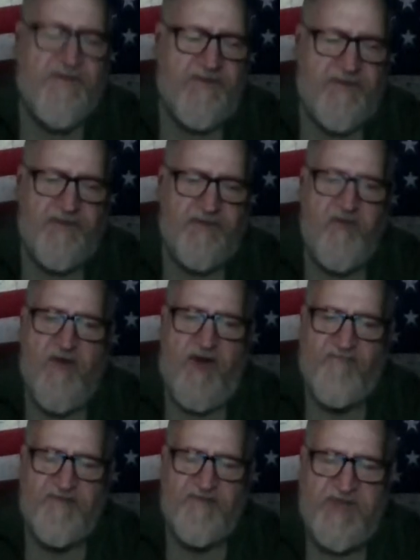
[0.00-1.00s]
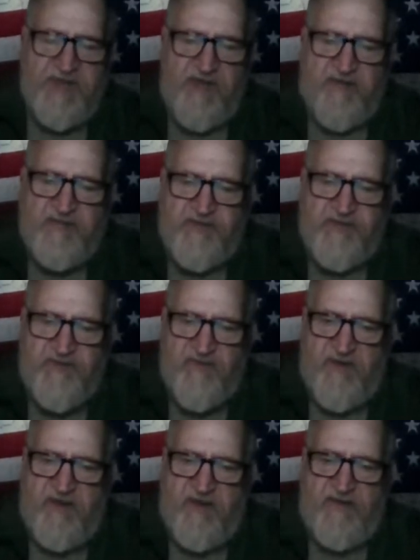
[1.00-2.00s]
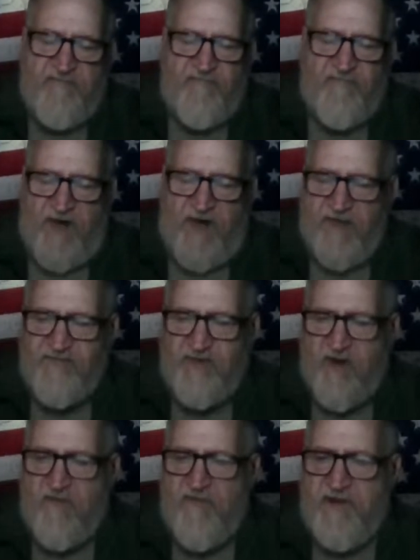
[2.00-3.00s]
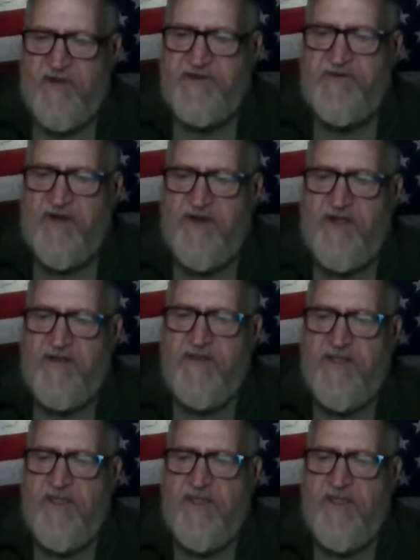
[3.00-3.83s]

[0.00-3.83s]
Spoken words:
you having to take them to a 5-star restaurant